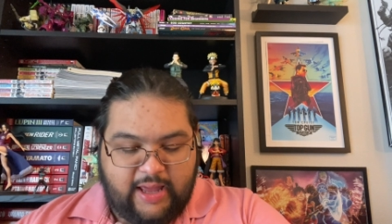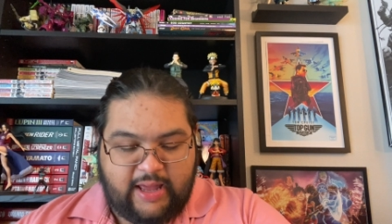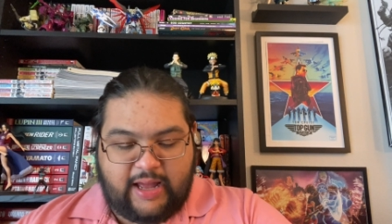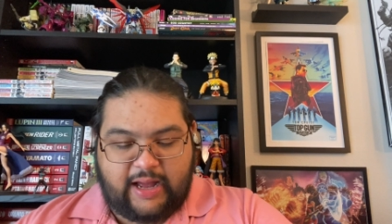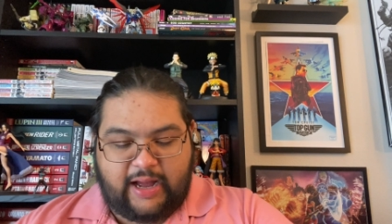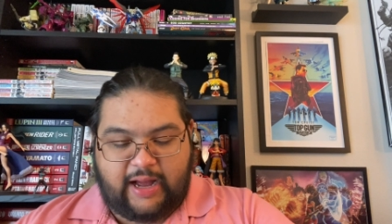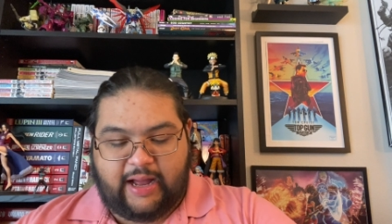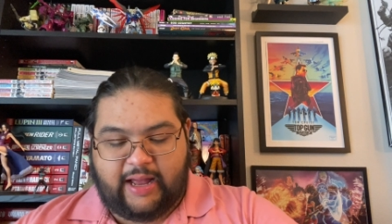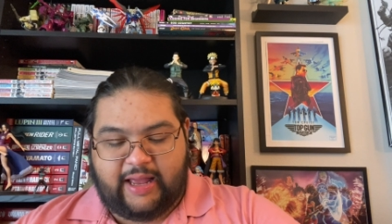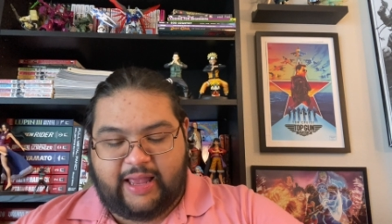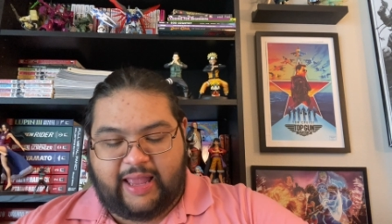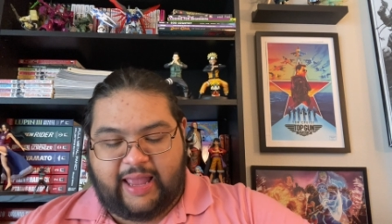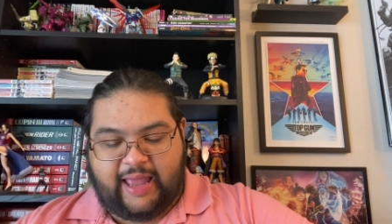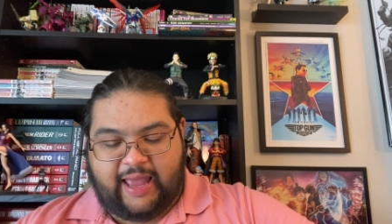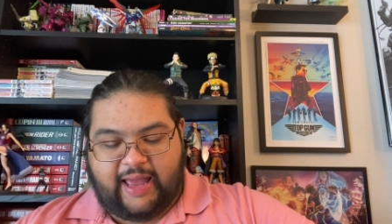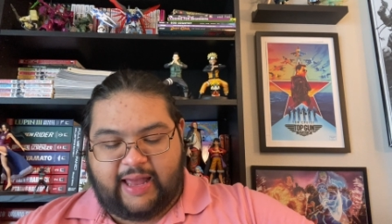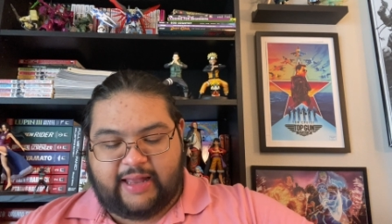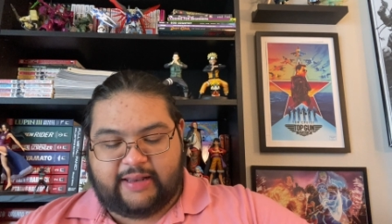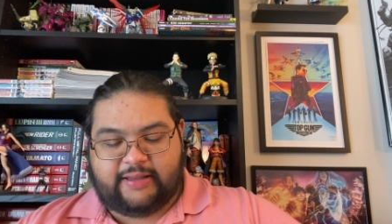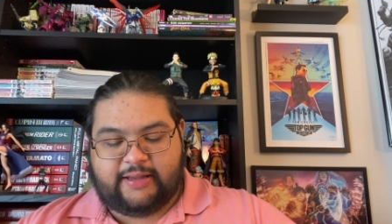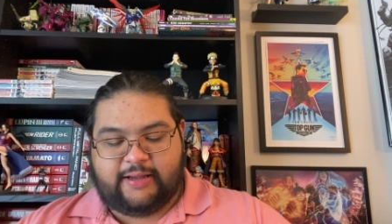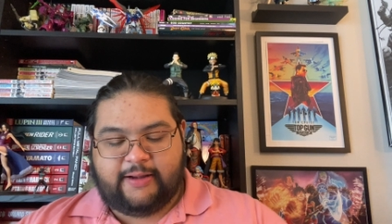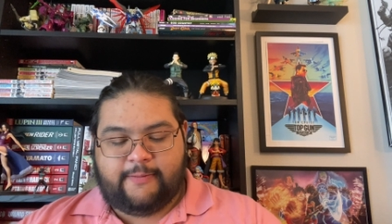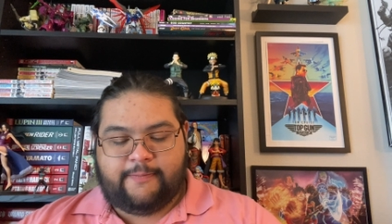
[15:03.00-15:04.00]
uh,
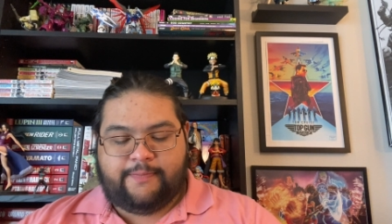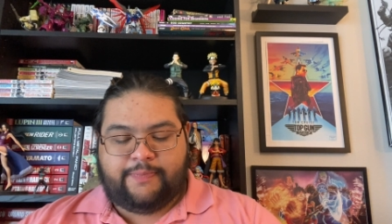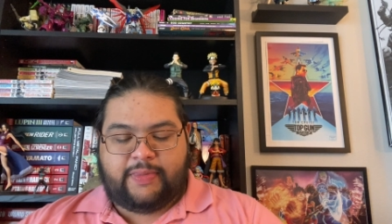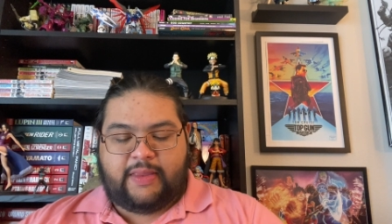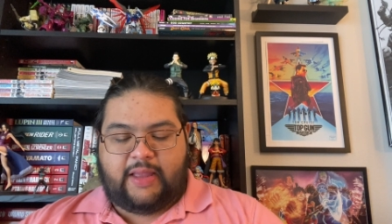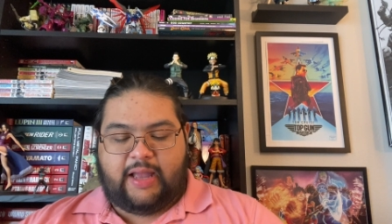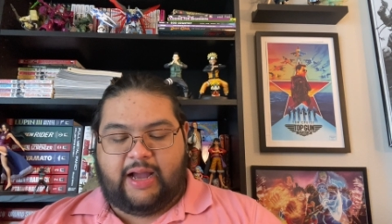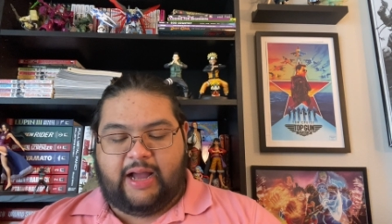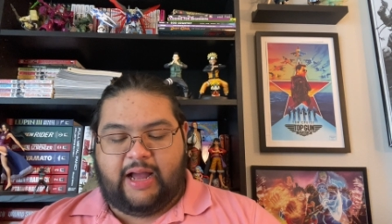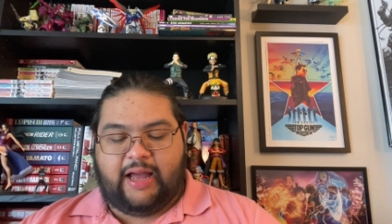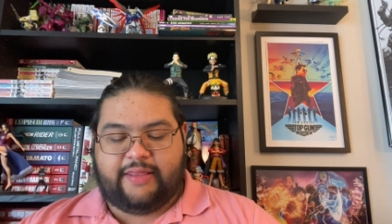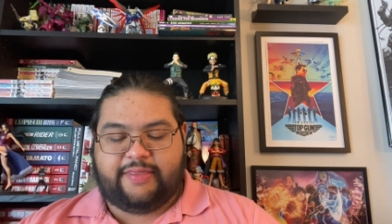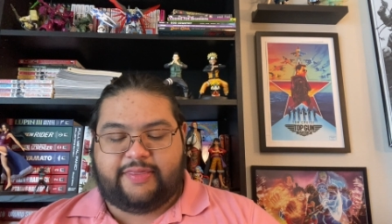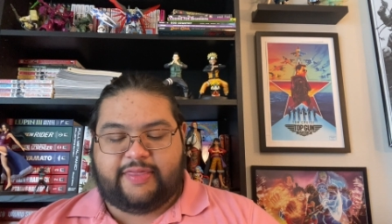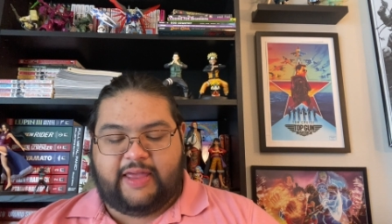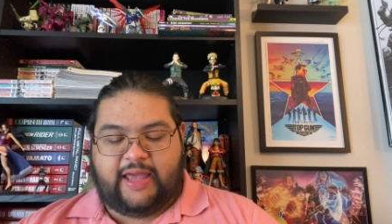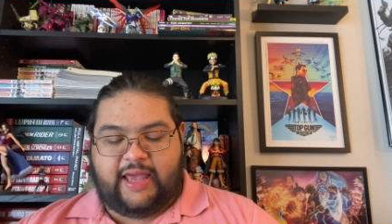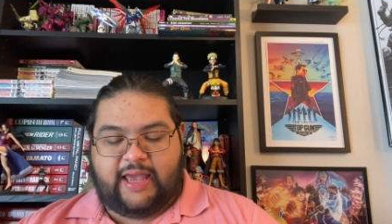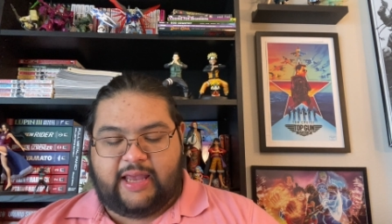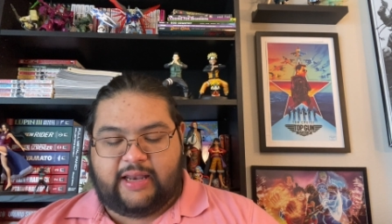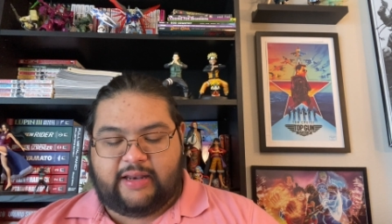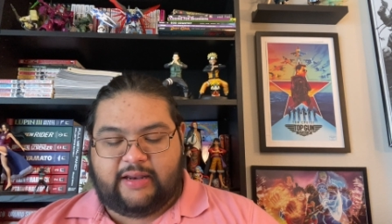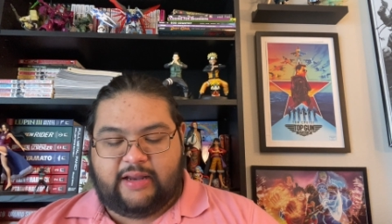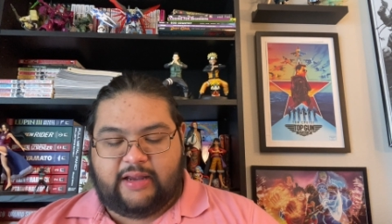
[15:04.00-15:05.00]
and uh,
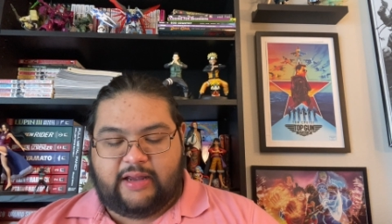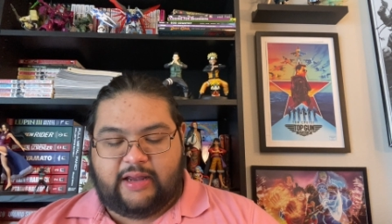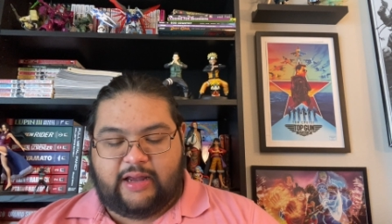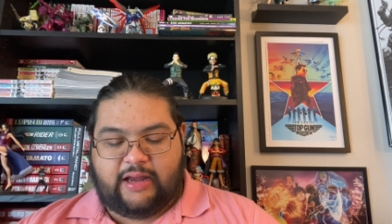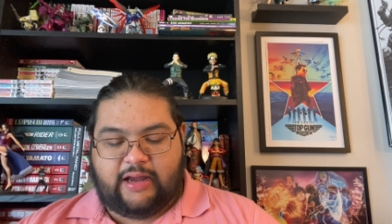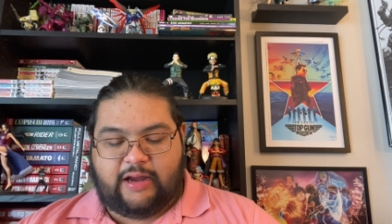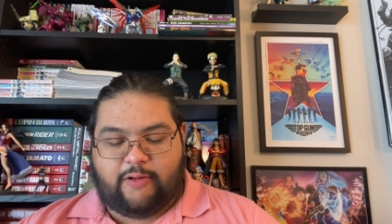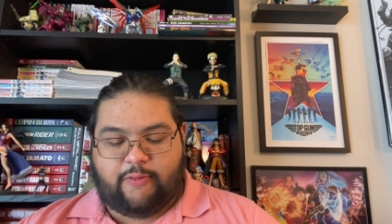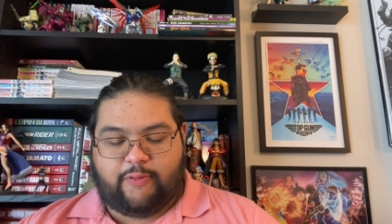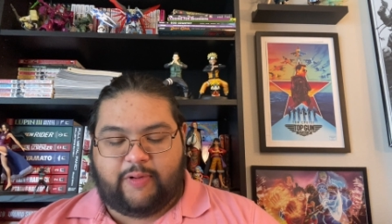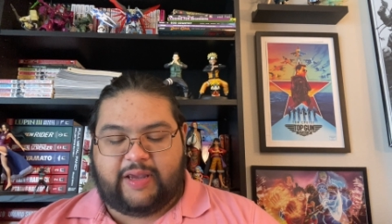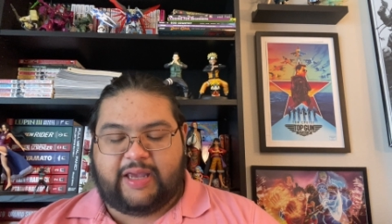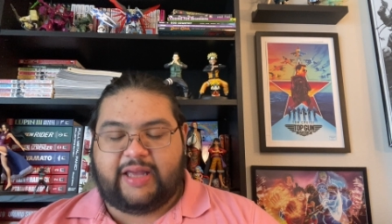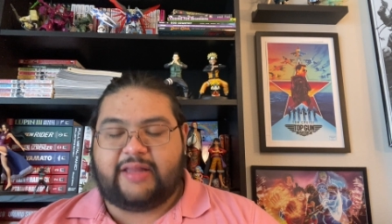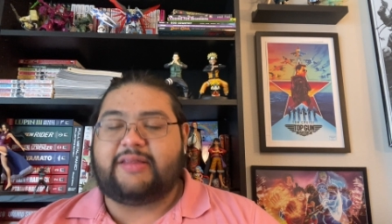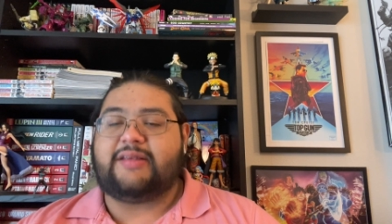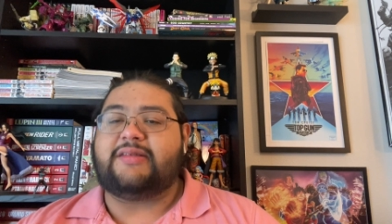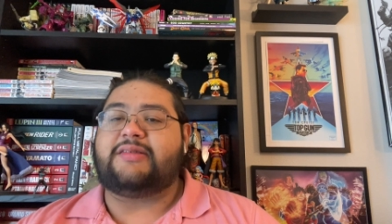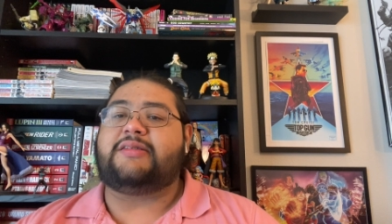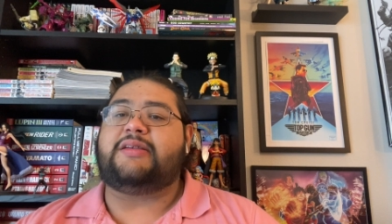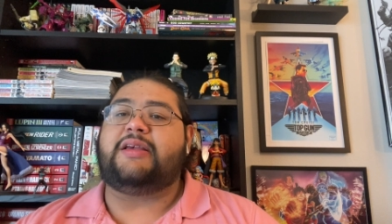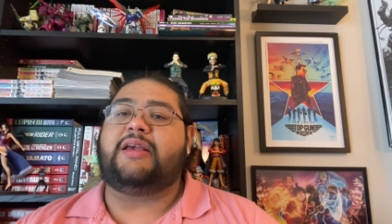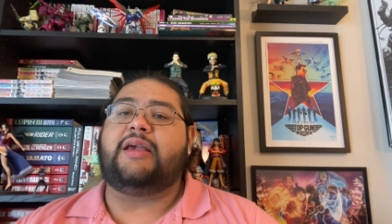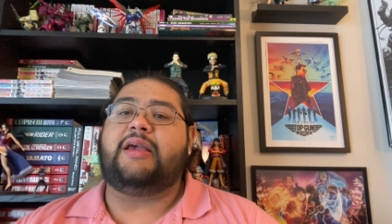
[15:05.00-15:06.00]
then uh, we get to
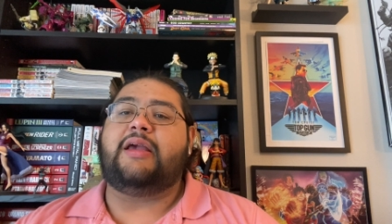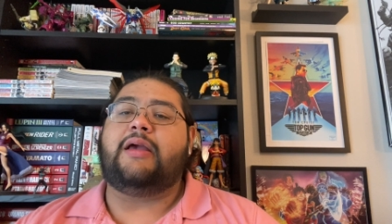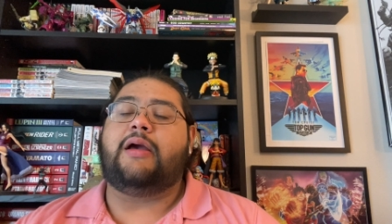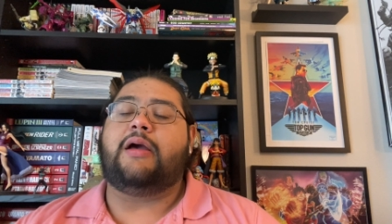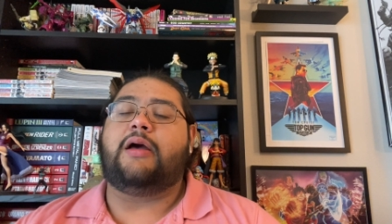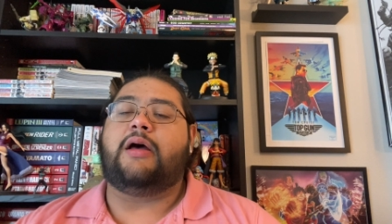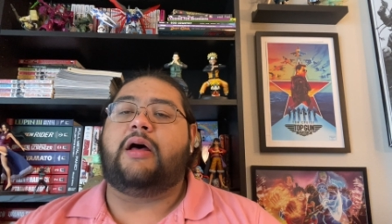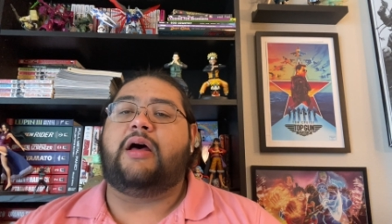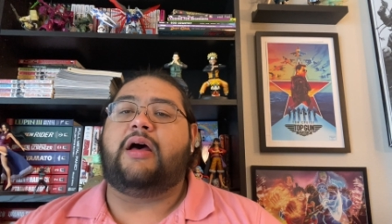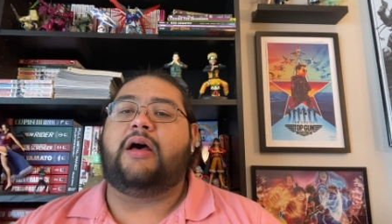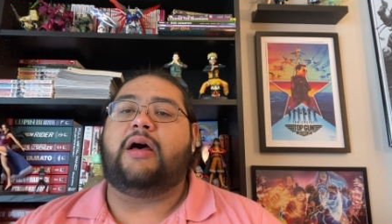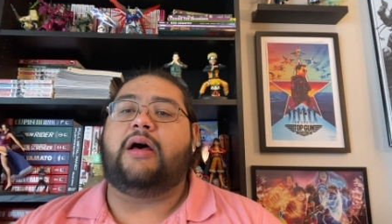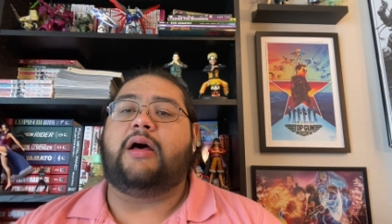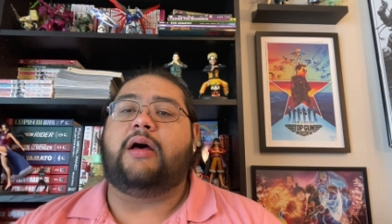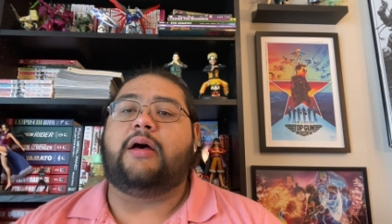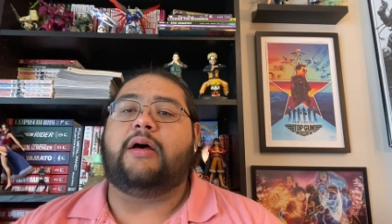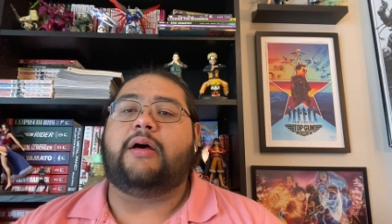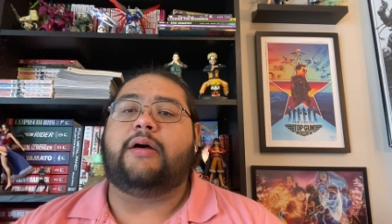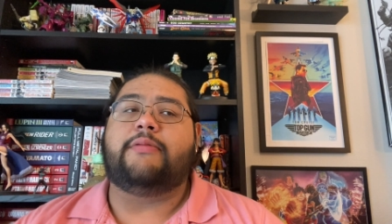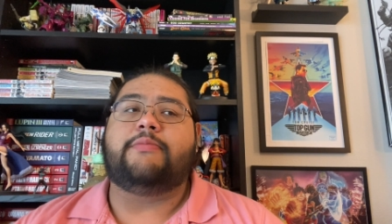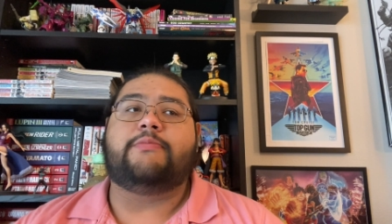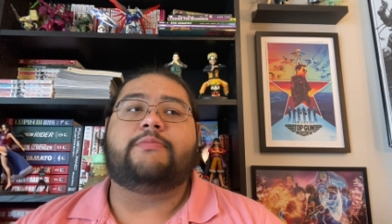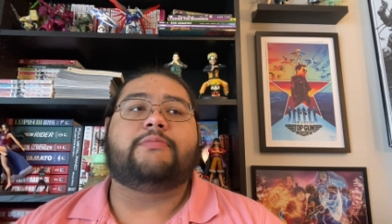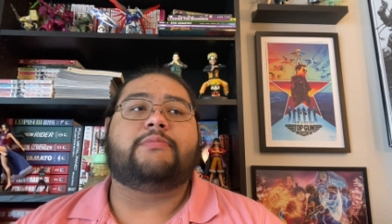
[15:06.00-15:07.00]
see uh,